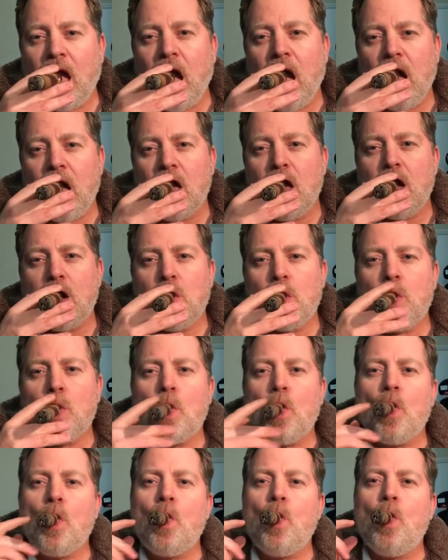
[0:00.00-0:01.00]

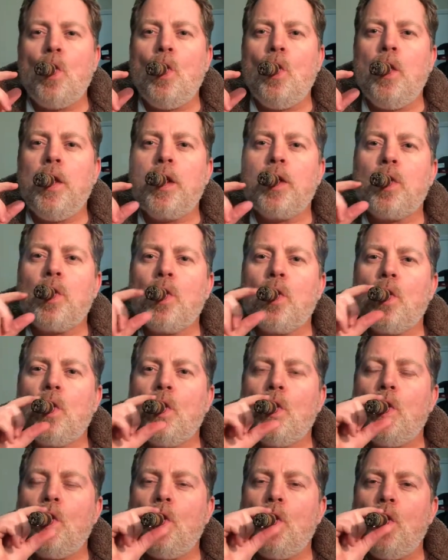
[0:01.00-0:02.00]

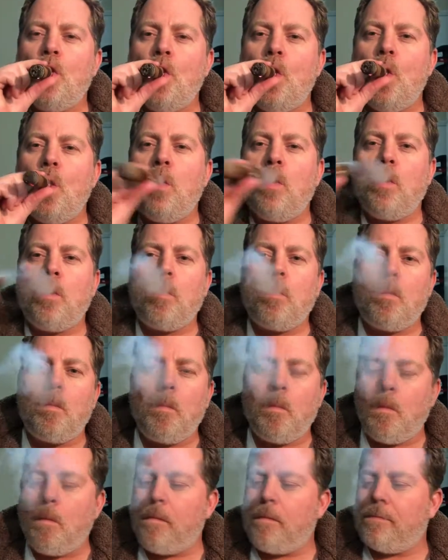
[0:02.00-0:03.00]
Nothing is said.